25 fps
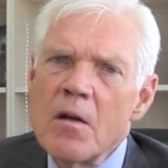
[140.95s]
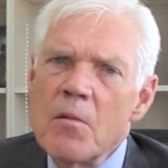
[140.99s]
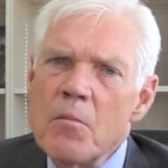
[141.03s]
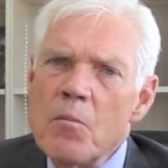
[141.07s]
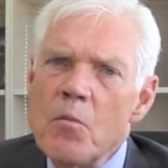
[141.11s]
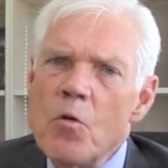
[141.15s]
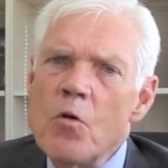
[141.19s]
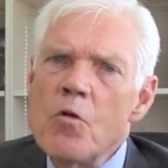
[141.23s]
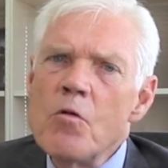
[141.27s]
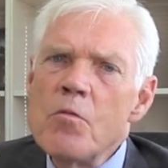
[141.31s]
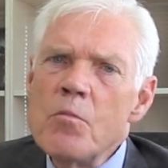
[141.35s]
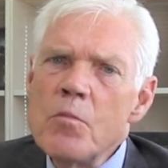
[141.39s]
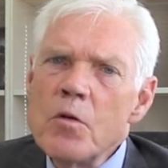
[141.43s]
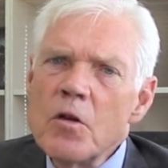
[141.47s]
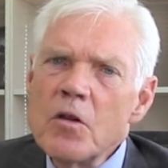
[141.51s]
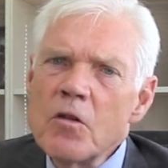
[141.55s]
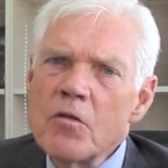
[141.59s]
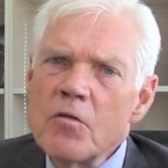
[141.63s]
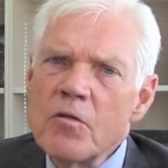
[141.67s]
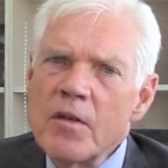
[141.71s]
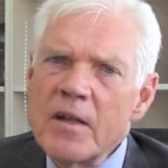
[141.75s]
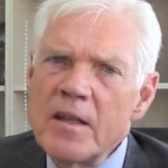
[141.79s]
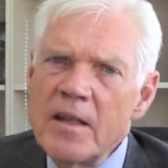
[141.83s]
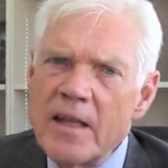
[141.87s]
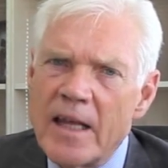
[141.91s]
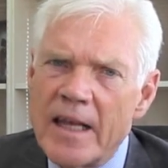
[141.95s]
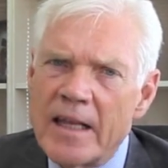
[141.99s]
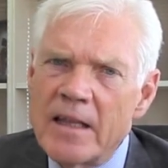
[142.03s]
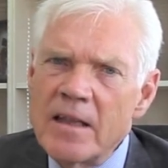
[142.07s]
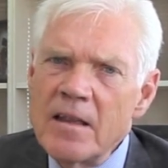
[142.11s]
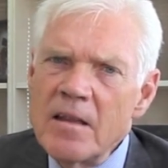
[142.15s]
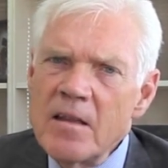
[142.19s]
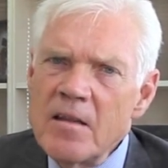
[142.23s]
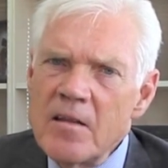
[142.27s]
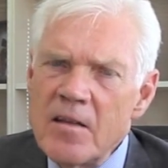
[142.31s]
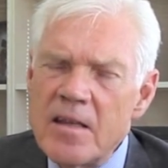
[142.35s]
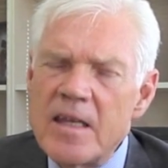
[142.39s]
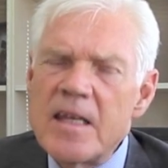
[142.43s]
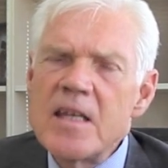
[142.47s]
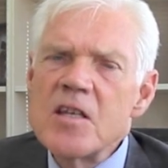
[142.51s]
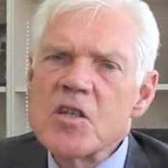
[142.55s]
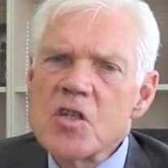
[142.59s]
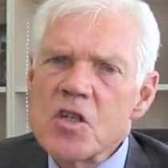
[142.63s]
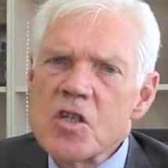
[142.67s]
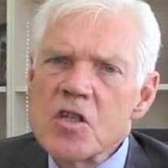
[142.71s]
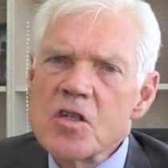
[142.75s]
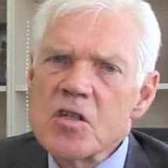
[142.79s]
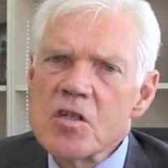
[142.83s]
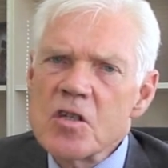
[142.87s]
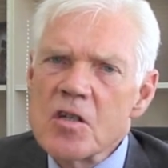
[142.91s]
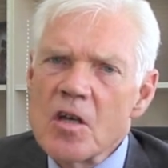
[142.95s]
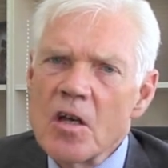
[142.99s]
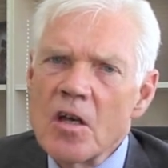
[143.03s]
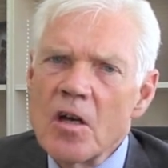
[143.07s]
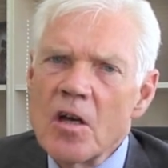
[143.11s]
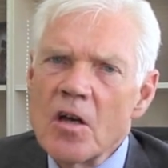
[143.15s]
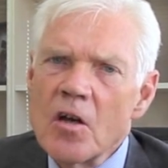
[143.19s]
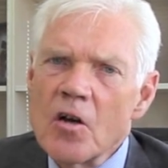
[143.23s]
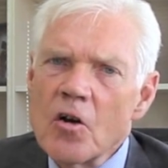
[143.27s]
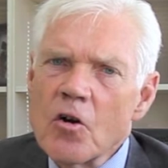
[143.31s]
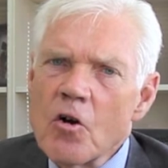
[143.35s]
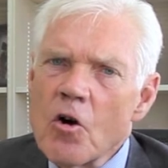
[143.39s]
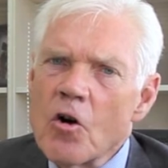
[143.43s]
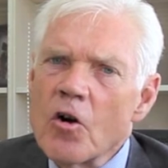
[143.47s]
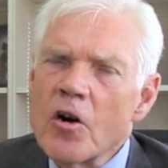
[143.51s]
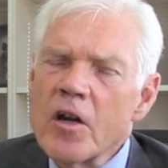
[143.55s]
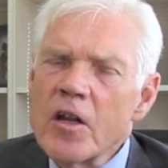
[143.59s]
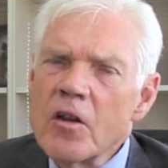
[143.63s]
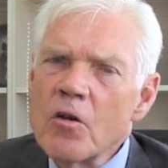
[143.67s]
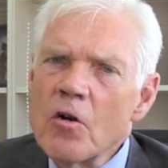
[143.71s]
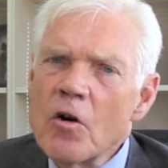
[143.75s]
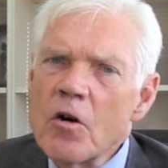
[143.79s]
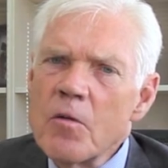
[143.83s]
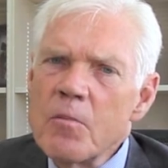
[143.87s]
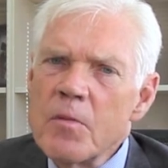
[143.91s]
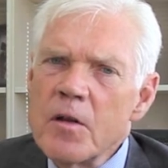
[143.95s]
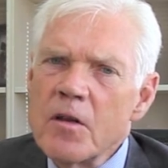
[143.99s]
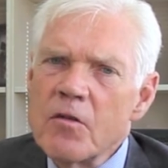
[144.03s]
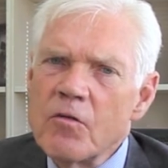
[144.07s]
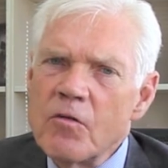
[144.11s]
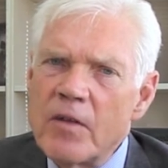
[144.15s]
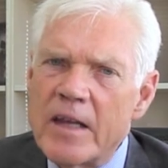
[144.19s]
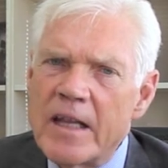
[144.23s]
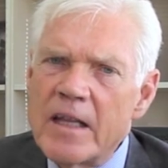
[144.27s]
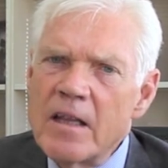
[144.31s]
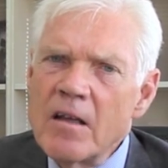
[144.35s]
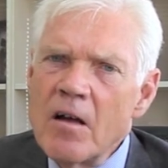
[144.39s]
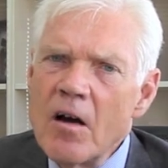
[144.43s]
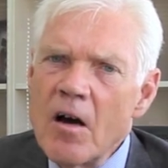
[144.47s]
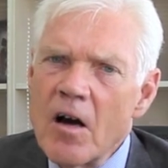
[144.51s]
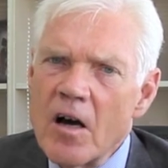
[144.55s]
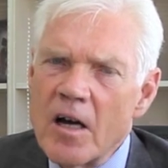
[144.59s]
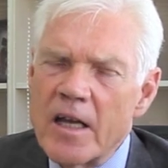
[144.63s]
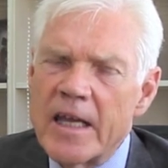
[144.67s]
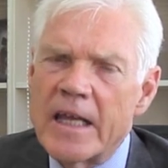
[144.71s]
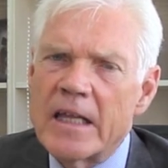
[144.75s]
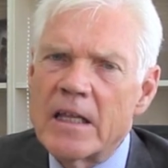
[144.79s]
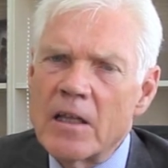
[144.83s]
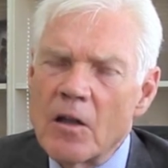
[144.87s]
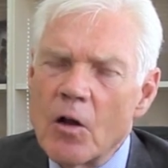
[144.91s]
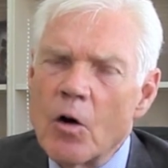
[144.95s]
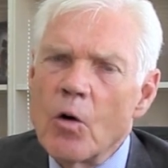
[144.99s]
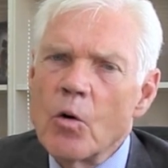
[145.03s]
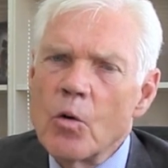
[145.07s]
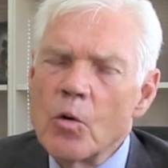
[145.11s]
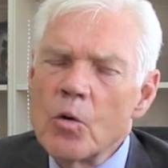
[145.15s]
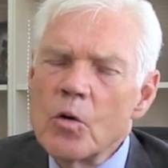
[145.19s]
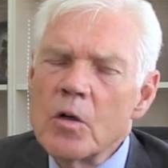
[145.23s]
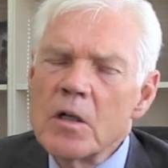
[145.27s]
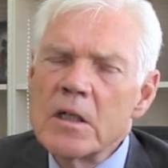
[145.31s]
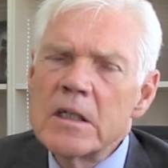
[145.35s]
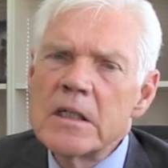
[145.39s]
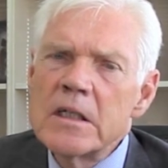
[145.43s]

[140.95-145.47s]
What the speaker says: movement within this corridor between high and low.